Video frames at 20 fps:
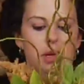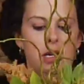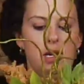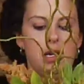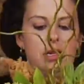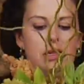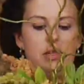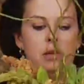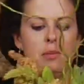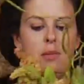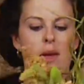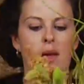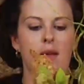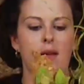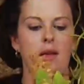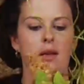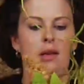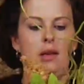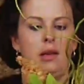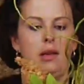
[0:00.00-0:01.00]
it into my
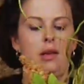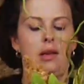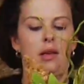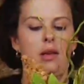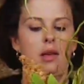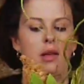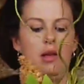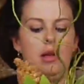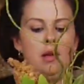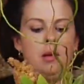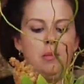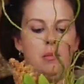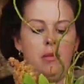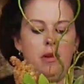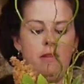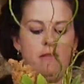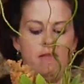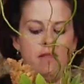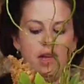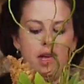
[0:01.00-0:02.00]

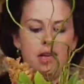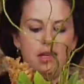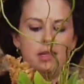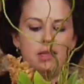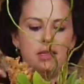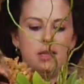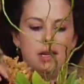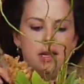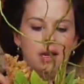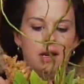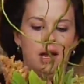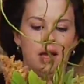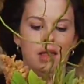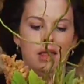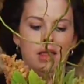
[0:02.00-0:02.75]
vase, and I